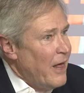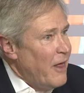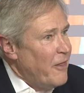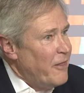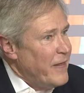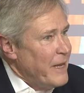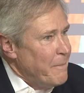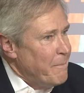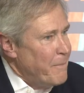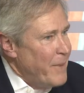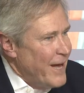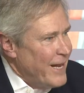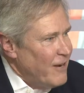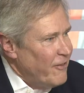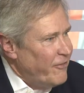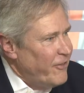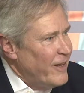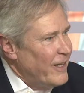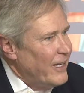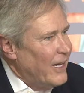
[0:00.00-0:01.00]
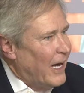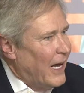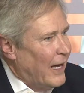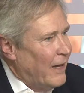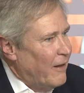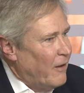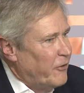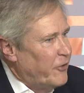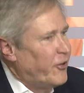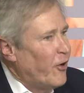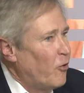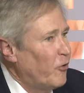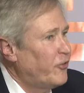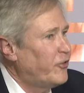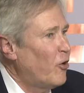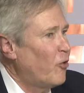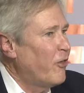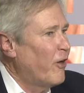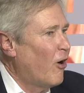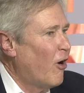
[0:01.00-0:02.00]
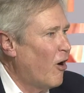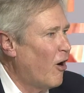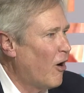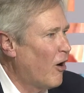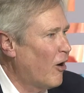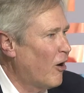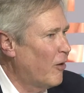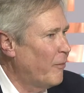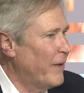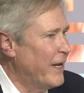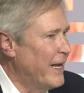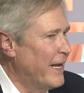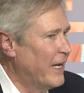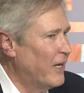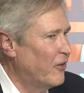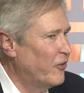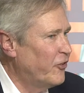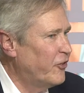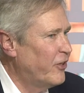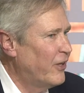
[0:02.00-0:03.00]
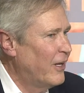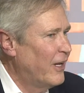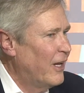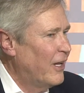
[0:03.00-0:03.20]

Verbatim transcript: the benefit, uh, so, so the harm is